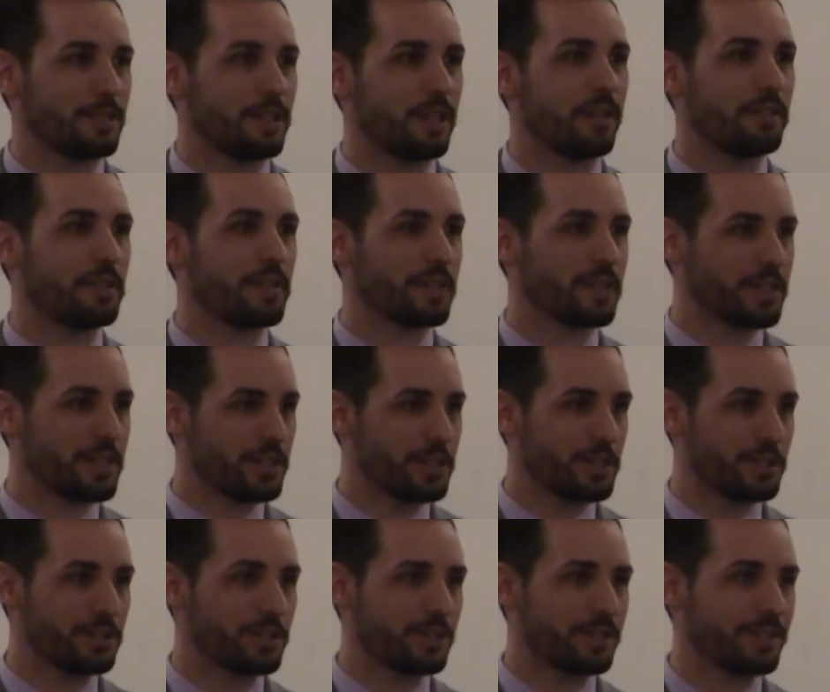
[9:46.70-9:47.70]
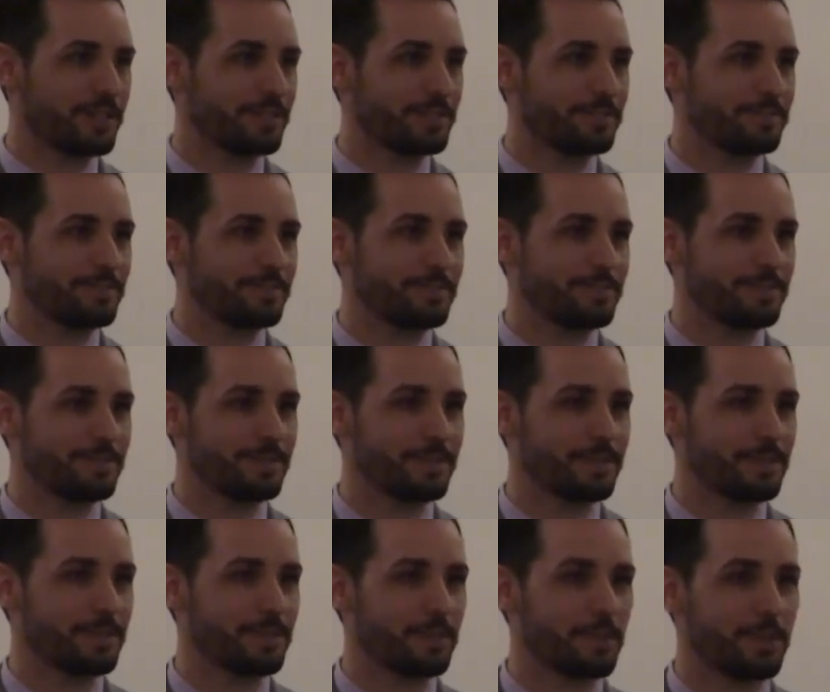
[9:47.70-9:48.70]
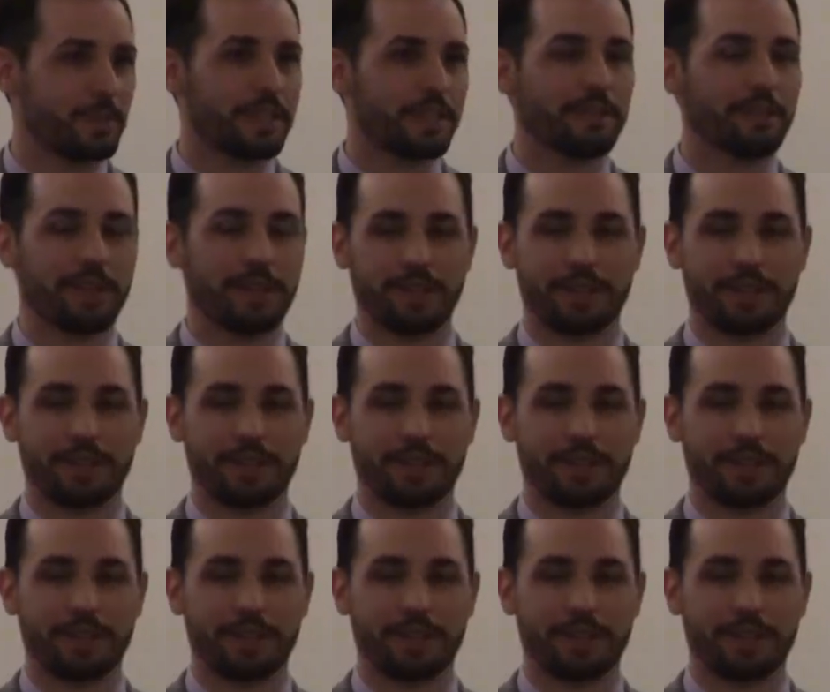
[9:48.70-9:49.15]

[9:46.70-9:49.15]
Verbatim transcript: Love unconditionally, forgive